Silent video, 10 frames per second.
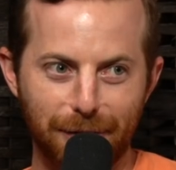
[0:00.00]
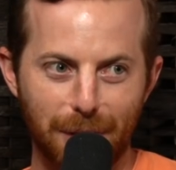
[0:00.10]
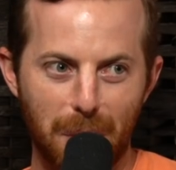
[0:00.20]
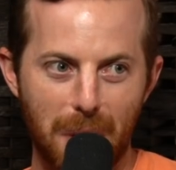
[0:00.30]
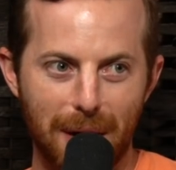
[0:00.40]
if you
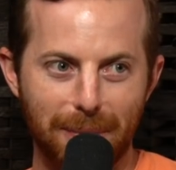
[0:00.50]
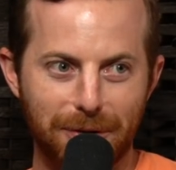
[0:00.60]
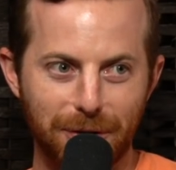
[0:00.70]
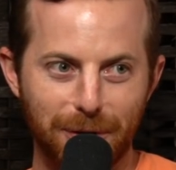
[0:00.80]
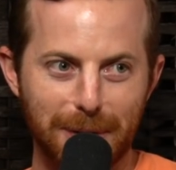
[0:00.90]
don't want him
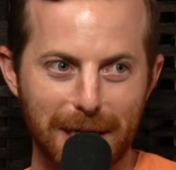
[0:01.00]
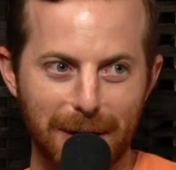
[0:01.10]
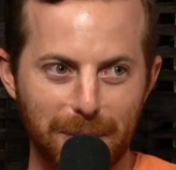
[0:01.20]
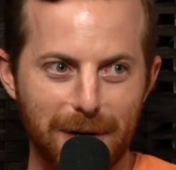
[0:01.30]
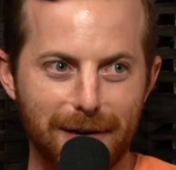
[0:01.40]
to,
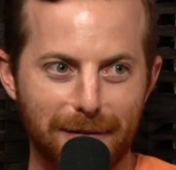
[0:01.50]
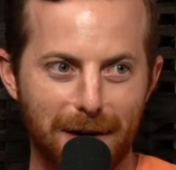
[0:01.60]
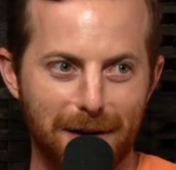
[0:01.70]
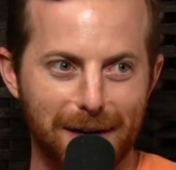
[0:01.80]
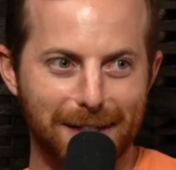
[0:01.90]
but we've
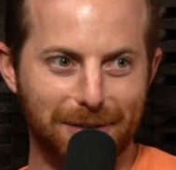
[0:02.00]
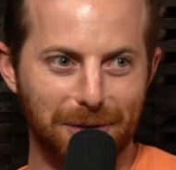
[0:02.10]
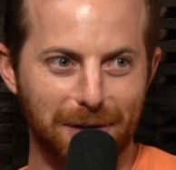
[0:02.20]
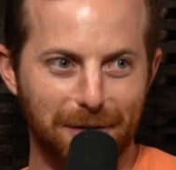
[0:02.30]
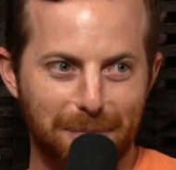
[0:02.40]
already
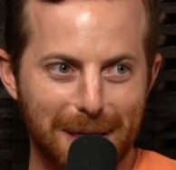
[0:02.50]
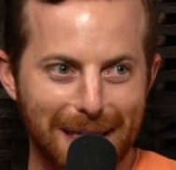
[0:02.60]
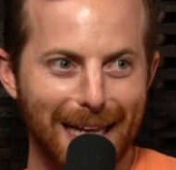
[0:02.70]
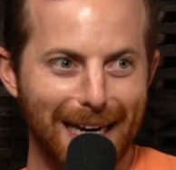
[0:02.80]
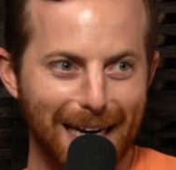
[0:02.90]
sort of
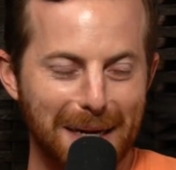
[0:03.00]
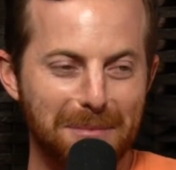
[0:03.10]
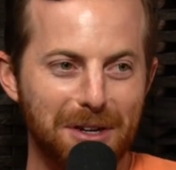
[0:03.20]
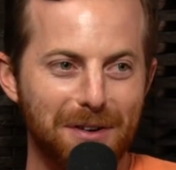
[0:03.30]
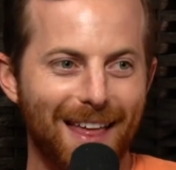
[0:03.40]
been letting
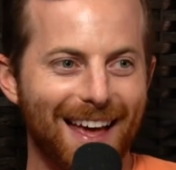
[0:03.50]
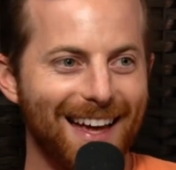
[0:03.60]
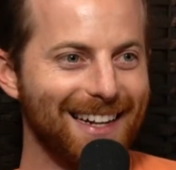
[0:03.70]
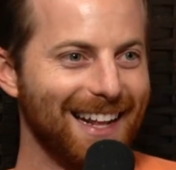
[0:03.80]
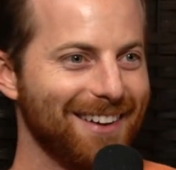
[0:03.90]
him do
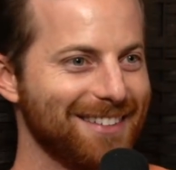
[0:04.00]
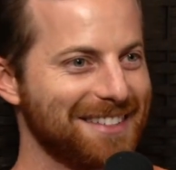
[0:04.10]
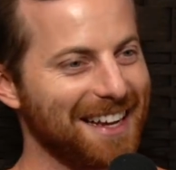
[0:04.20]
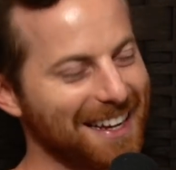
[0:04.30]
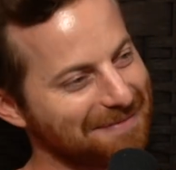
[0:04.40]
that. And I
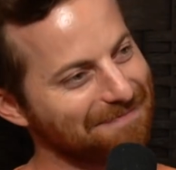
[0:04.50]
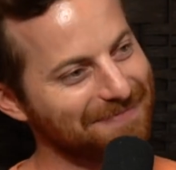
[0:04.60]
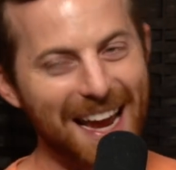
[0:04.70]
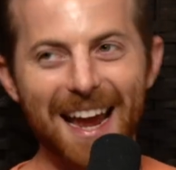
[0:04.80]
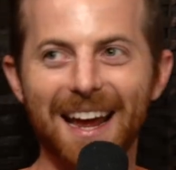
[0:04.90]
was like,
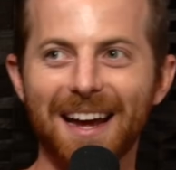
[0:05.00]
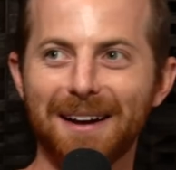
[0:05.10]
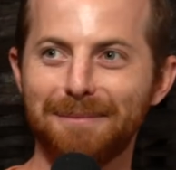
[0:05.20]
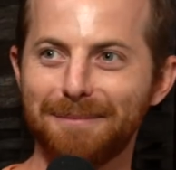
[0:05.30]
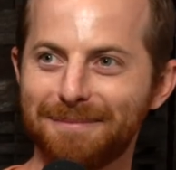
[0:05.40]

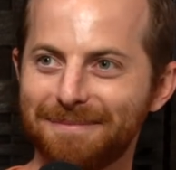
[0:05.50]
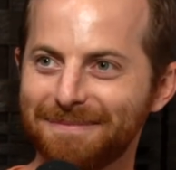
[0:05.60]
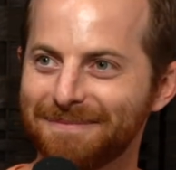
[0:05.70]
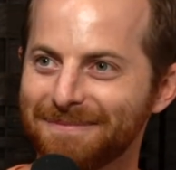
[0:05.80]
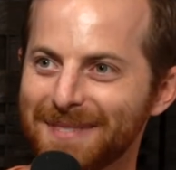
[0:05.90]
damn.
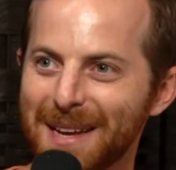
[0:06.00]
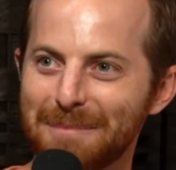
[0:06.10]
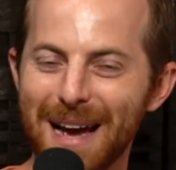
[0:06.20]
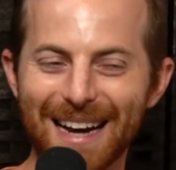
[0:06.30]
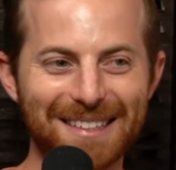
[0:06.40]

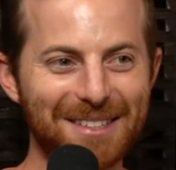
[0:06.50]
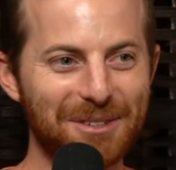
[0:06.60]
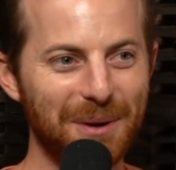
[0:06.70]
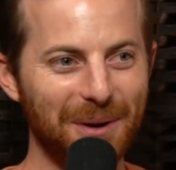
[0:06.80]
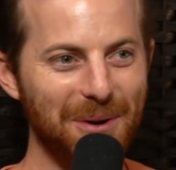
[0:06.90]
Backed
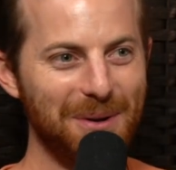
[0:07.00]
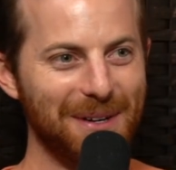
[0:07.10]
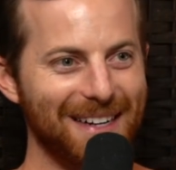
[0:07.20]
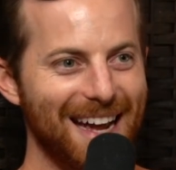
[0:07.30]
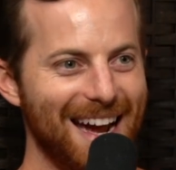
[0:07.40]
into a
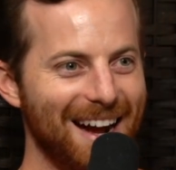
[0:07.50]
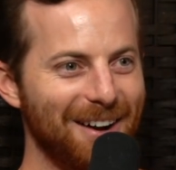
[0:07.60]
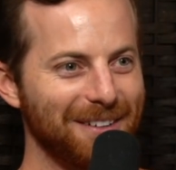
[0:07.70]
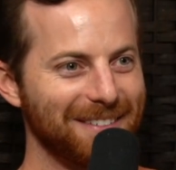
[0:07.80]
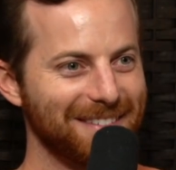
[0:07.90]
corner
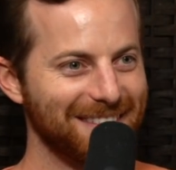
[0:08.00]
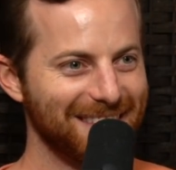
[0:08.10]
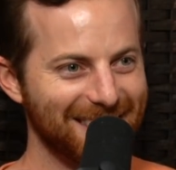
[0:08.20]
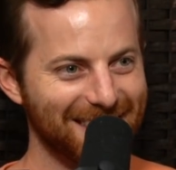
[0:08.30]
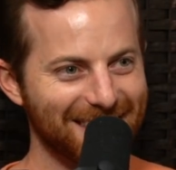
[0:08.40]
now.
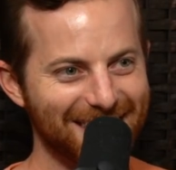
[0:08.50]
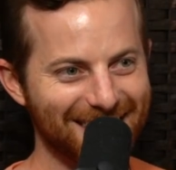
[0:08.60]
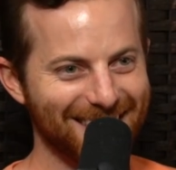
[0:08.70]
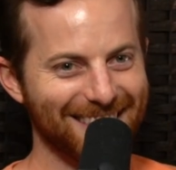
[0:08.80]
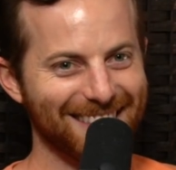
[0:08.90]

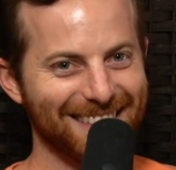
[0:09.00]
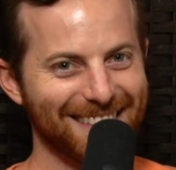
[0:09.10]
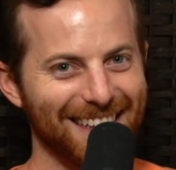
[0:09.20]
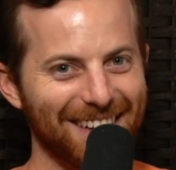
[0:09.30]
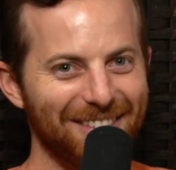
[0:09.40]

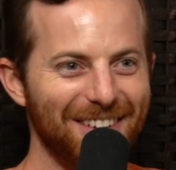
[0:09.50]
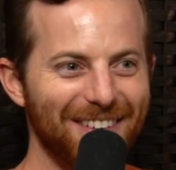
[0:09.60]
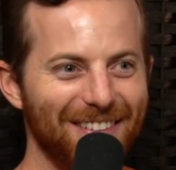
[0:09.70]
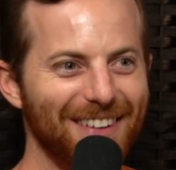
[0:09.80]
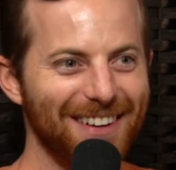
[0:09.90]
Like, what
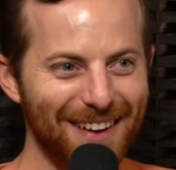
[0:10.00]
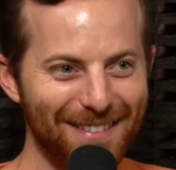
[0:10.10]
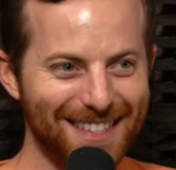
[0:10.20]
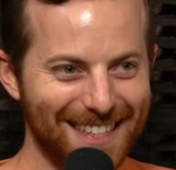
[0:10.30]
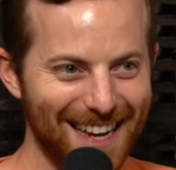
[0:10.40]
do you
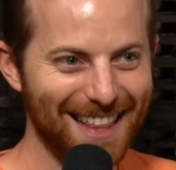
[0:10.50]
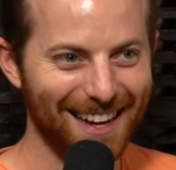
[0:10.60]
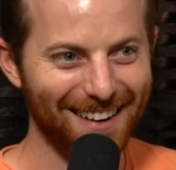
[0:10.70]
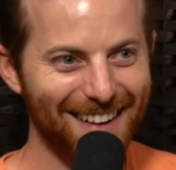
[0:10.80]
even say there?